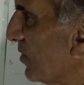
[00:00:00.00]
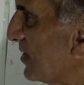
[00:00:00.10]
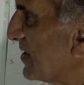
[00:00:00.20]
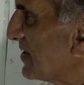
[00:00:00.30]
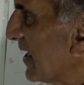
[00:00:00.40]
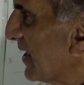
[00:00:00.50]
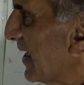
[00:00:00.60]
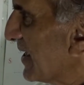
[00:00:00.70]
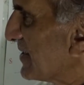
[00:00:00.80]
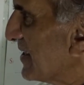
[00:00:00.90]
with the second
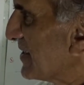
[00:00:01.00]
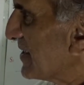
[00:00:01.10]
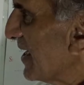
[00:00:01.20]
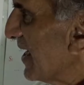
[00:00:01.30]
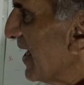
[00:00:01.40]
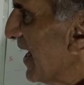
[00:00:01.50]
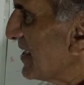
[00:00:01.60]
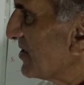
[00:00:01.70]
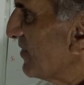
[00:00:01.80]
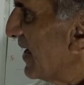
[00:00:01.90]
axis
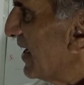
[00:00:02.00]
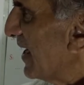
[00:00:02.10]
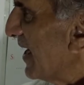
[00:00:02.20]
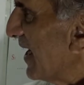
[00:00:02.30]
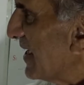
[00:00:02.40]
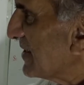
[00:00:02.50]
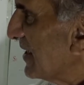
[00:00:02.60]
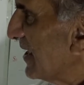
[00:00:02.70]
as well as an